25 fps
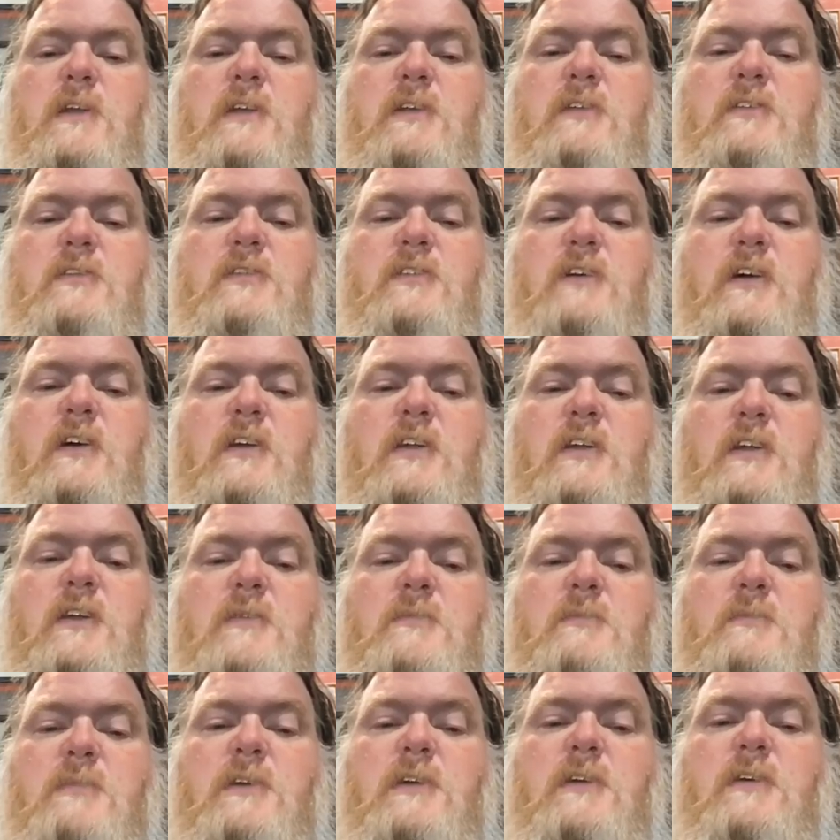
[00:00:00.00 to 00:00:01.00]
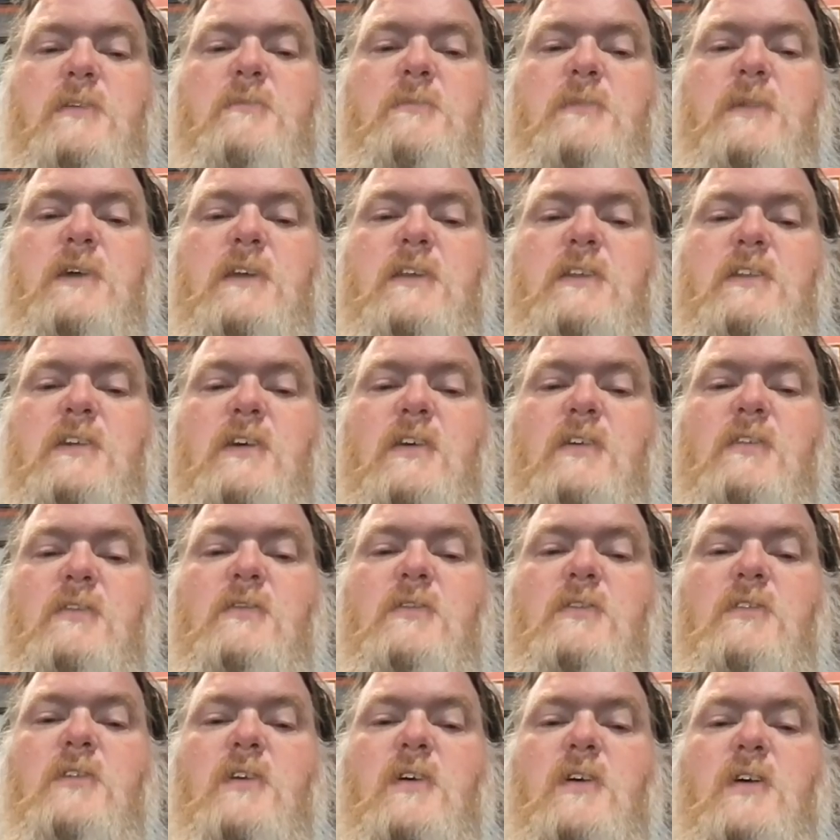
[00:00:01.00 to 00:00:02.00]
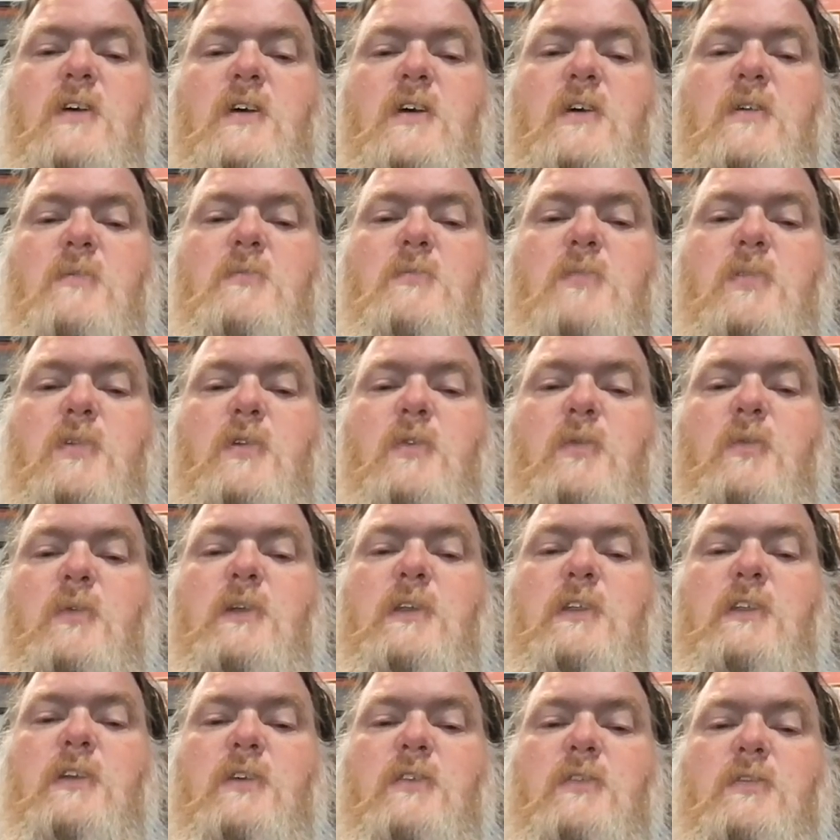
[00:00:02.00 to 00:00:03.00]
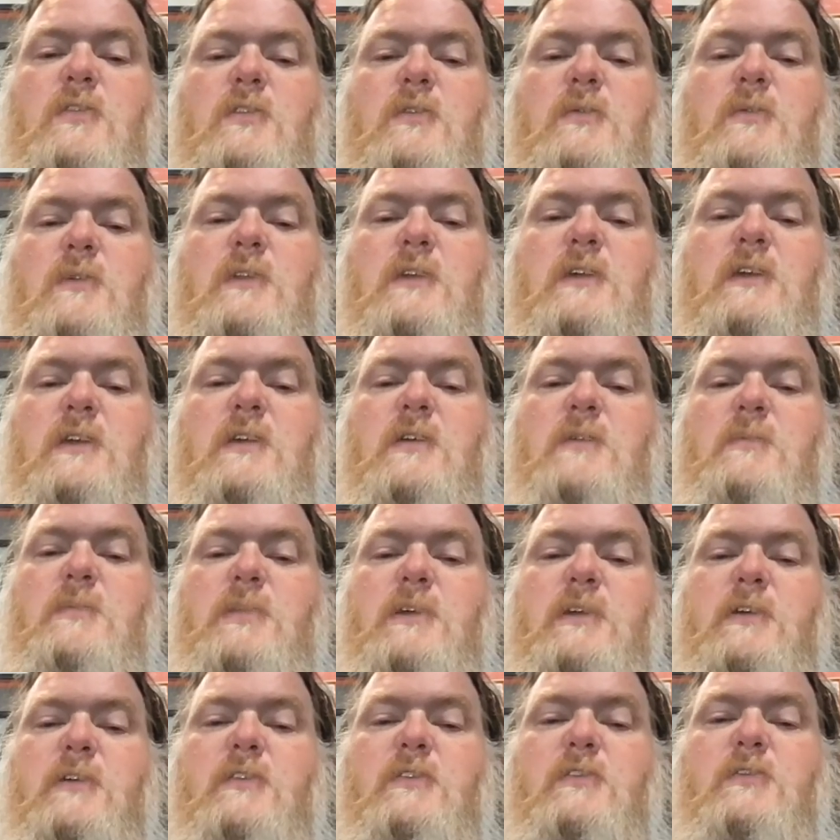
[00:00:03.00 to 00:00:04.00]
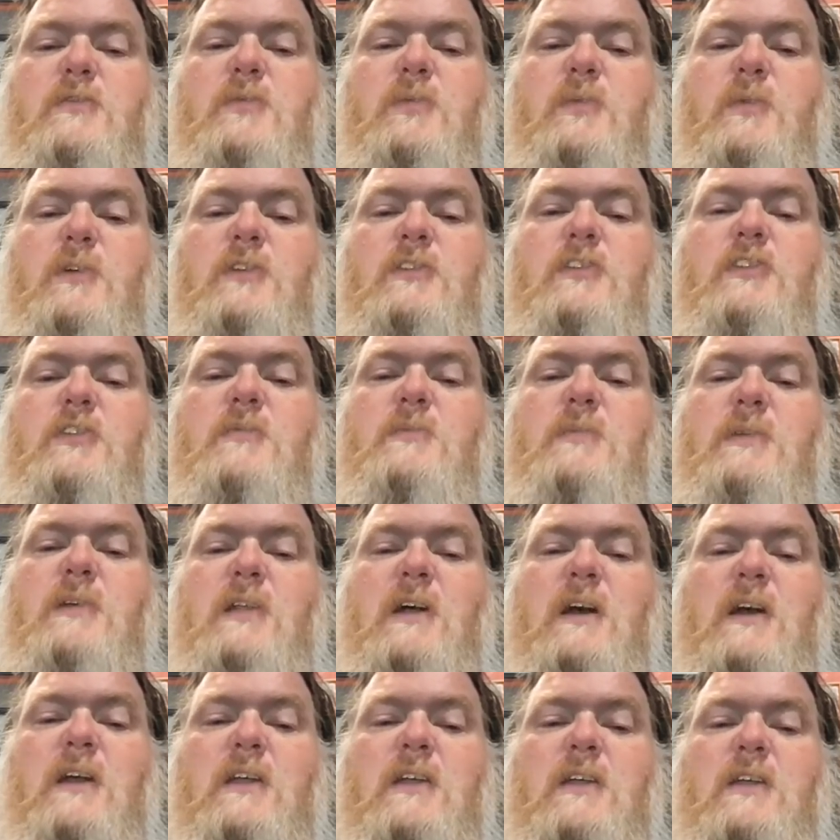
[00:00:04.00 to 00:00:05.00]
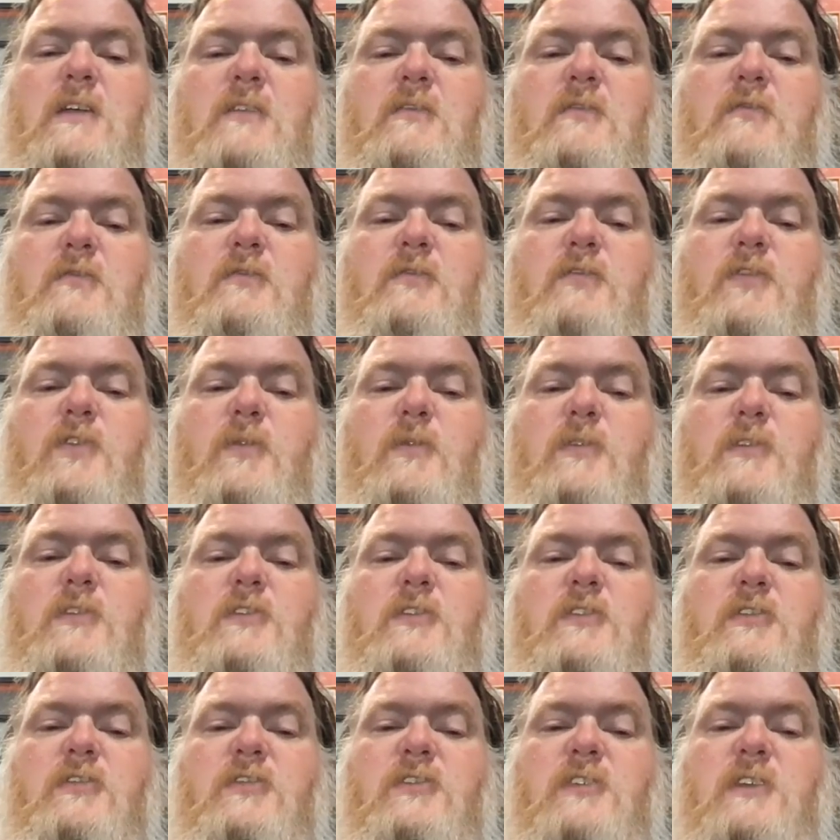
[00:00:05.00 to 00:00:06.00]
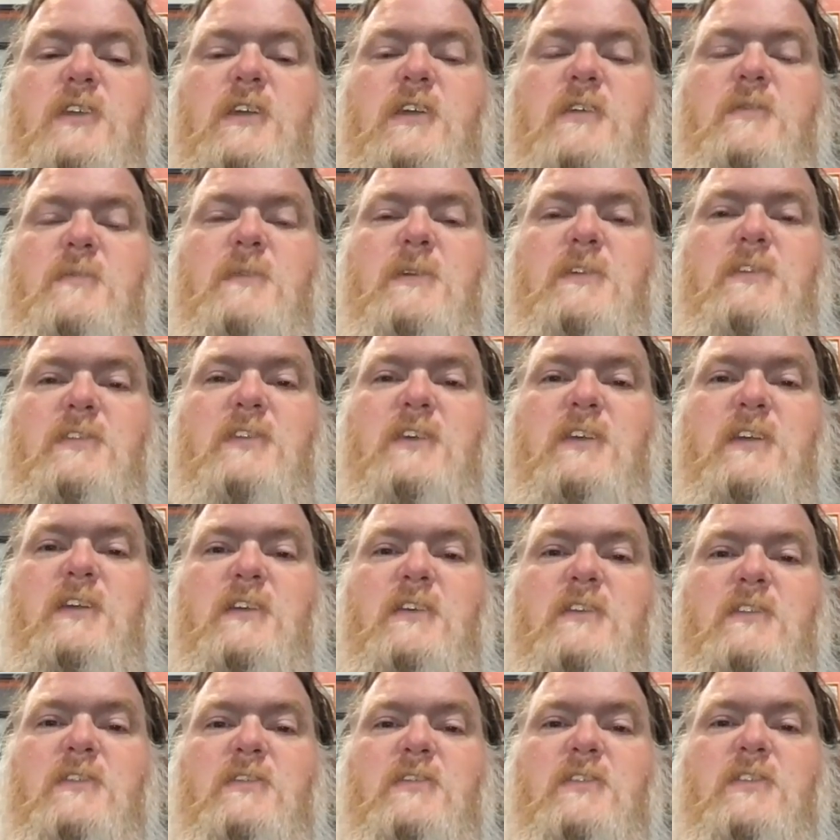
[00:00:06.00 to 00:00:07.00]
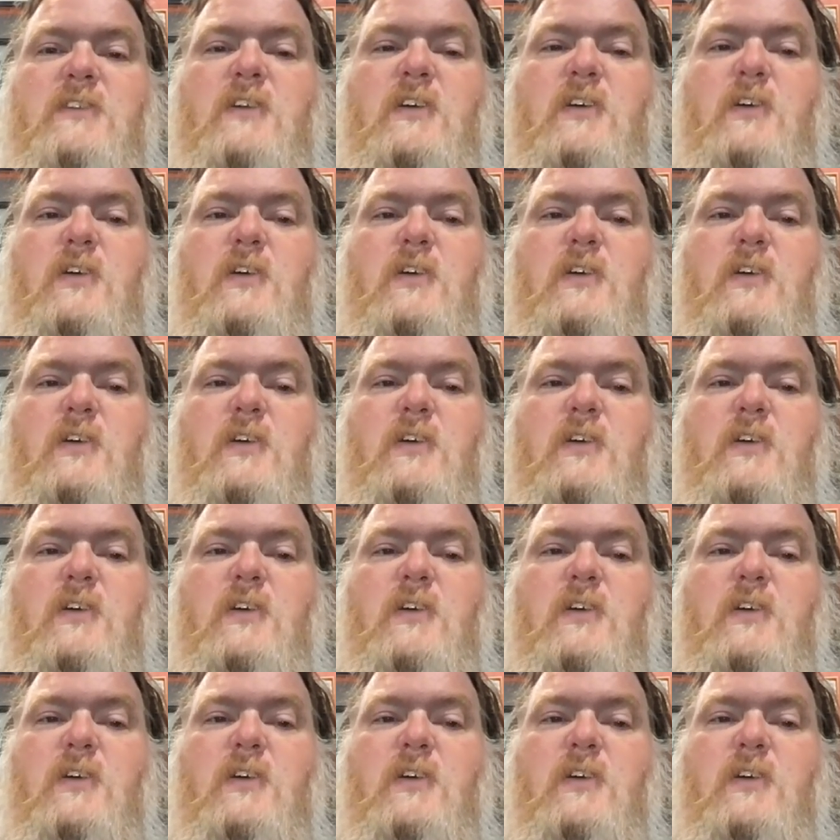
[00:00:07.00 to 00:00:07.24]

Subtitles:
has not yet been made known, but we know that when He appears, we shall be like Him, for we shall see Him as He is.